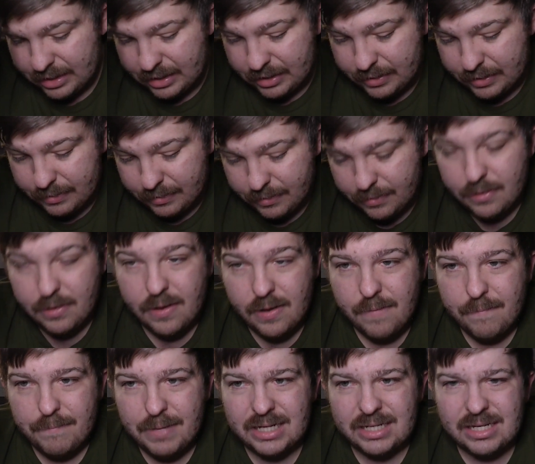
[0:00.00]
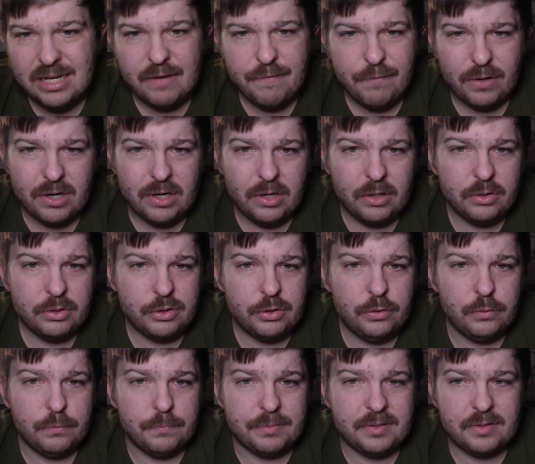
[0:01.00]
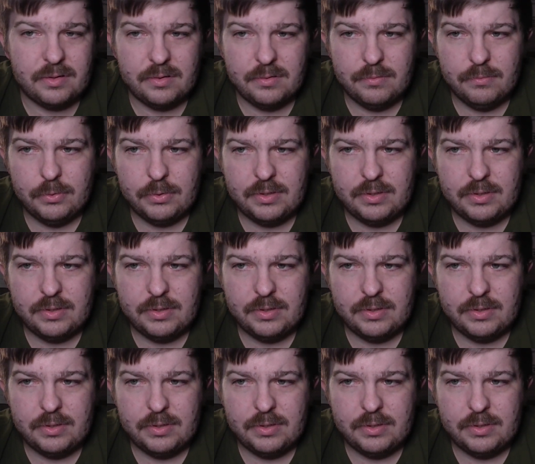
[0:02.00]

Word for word: uh, big day for college hoops.